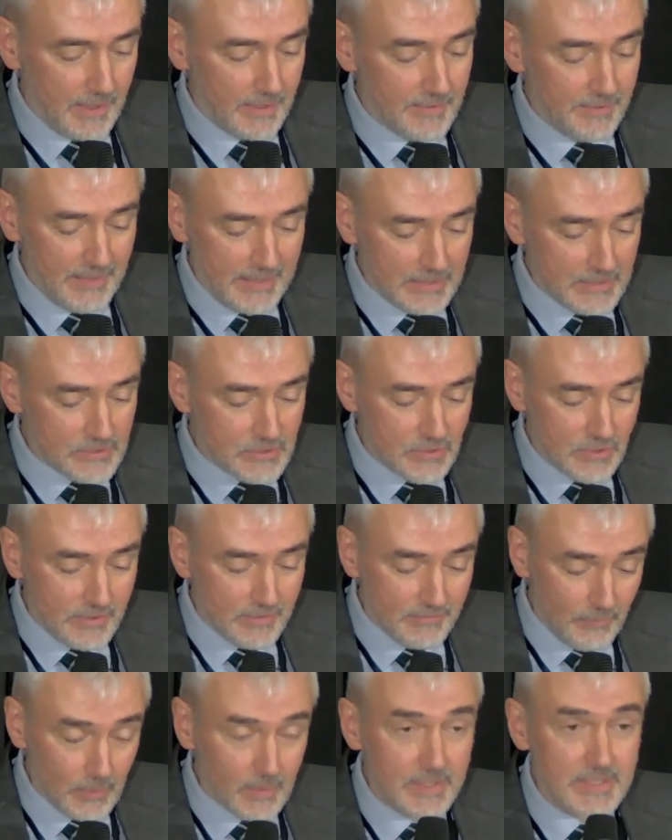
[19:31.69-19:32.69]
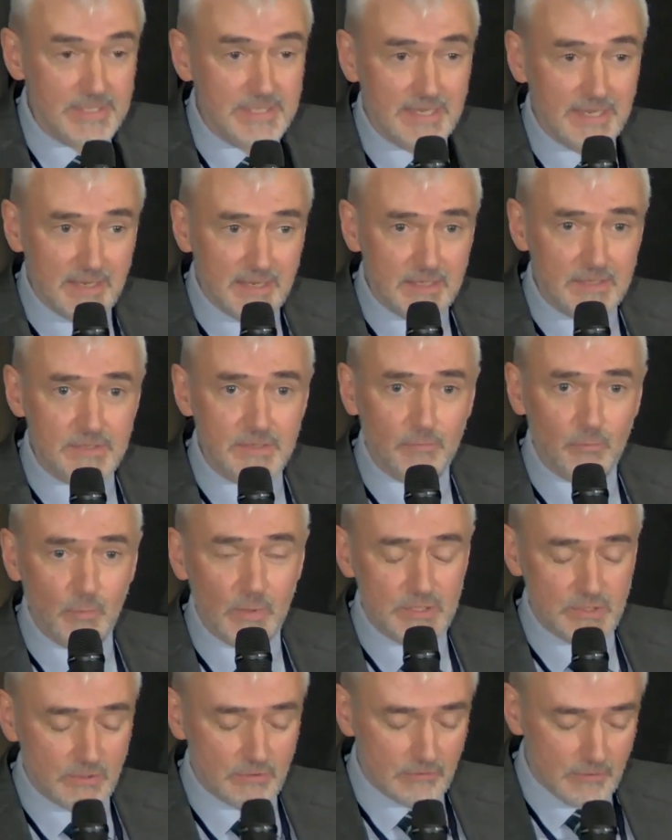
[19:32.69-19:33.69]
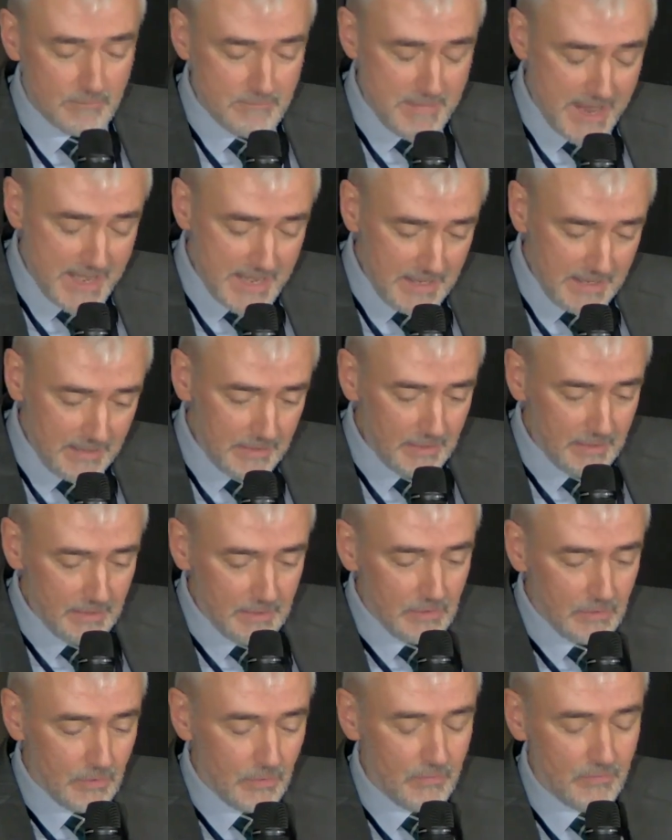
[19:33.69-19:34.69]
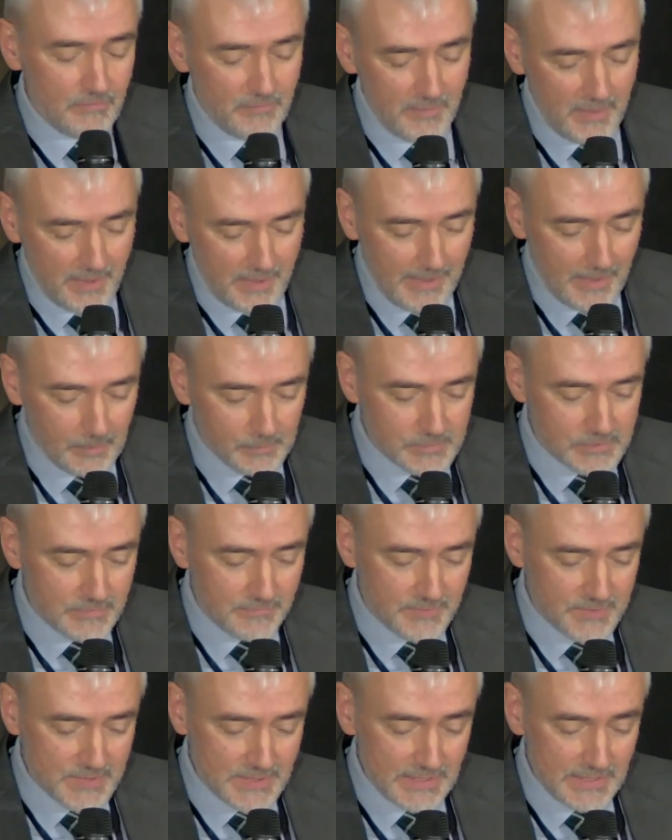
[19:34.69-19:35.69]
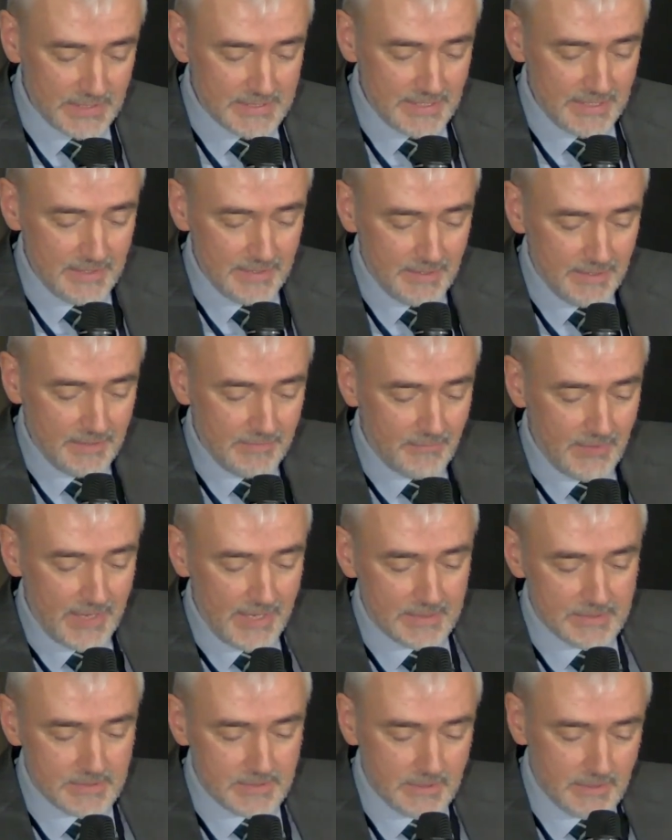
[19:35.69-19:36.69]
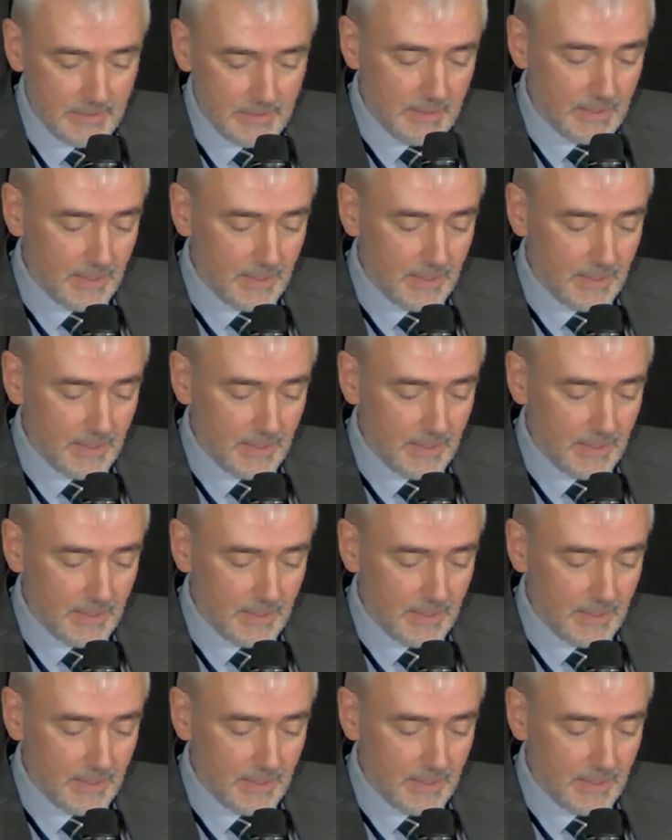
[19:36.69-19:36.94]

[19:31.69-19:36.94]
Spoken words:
Thanks to the volunteers, of which there are many, who've helped to facilitate the event,